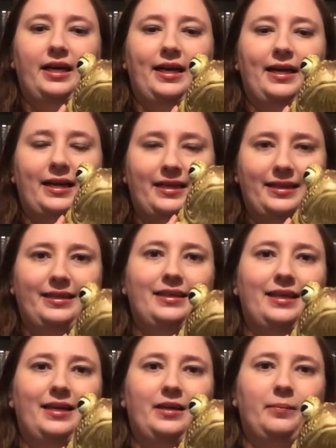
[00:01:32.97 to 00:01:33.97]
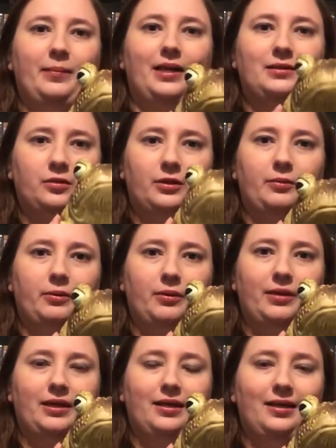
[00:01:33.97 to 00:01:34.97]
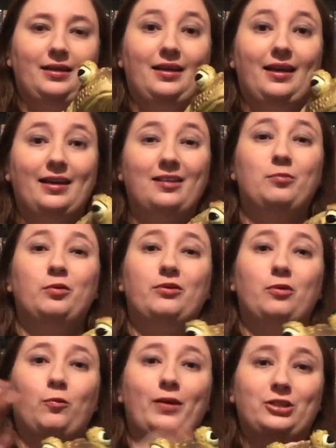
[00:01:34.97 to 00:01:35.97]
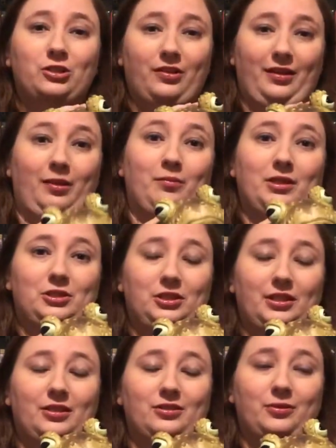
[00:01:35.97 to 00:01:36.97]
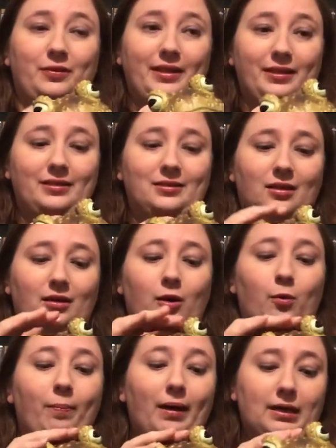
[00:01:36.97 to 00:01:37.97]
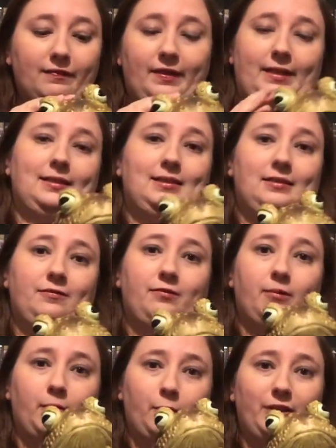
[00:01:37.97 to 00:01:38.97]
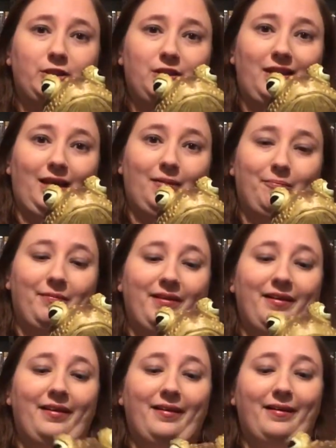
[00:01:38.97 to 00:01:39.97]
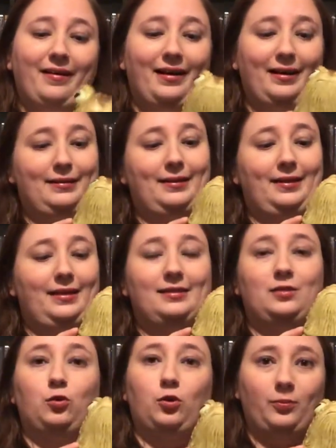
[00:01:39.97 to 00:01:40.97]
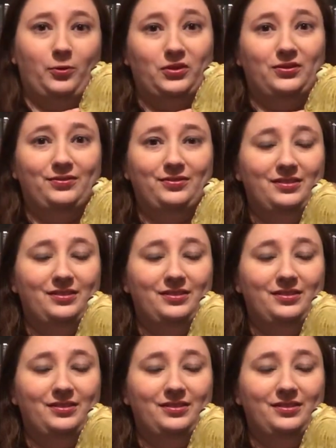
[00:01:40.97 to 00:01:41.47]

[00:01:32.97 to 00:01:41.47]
and I didn't get him and I totally regretted it. And I'm doing a witch theme this year, so he's gonna go perfect for my witch theme. I think he's adorable.